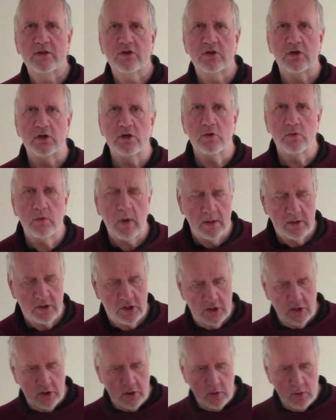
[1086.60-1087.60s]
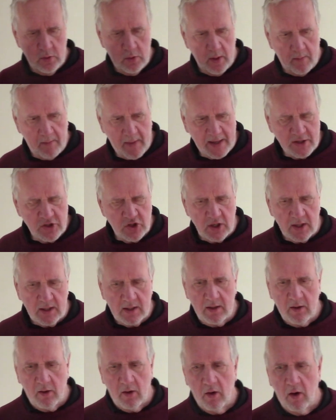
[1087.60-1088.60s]
due to the magic
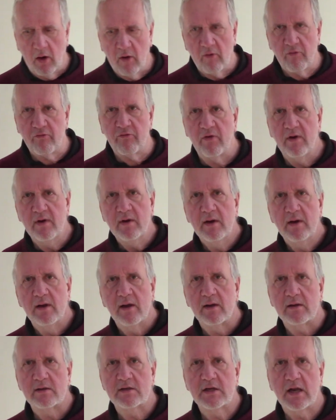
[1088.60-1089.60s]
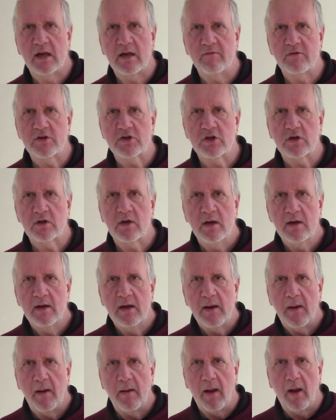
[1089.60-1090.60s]
of television,
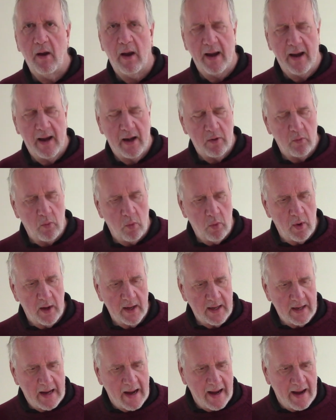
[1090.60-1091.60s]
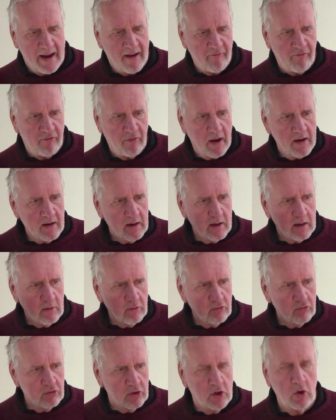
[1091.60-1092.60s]
and we have
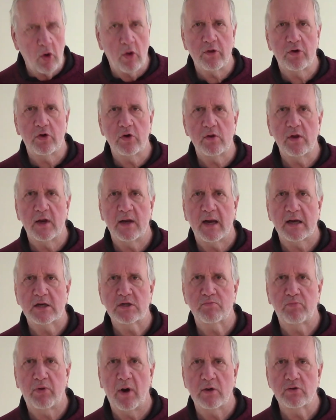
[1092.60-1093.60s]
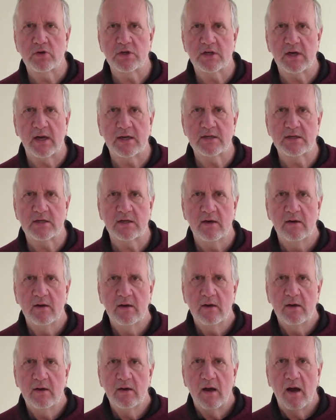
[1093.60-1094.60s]
gone through the next process.
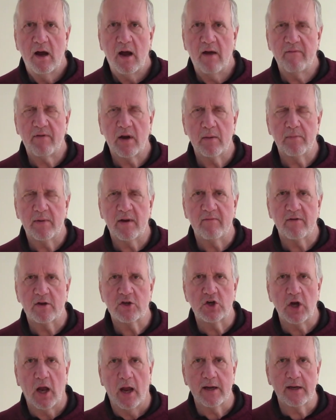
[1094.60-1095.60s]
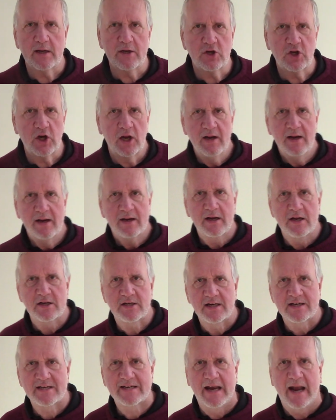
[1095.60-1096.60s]
I've had a bit of a change because
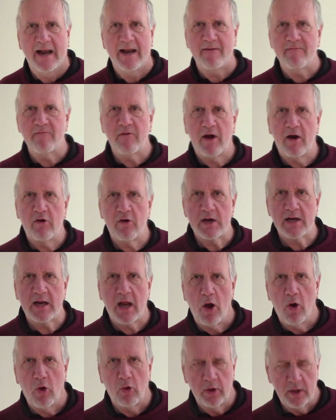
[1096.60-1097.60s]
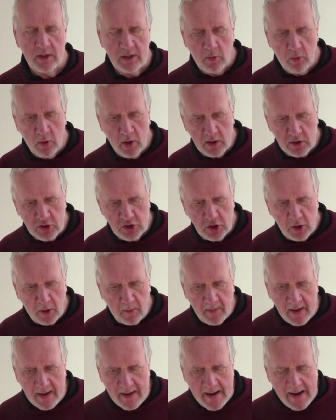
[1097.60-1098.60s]
it's getting very cold in the
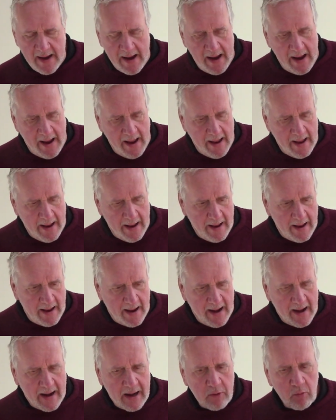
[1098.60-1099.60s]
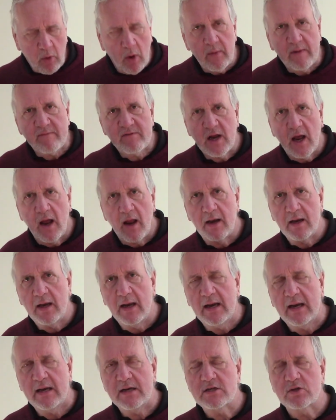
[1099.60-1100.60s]
workshop. And what we've done
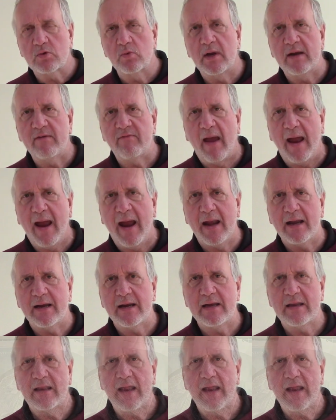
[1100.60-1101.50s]
is we've added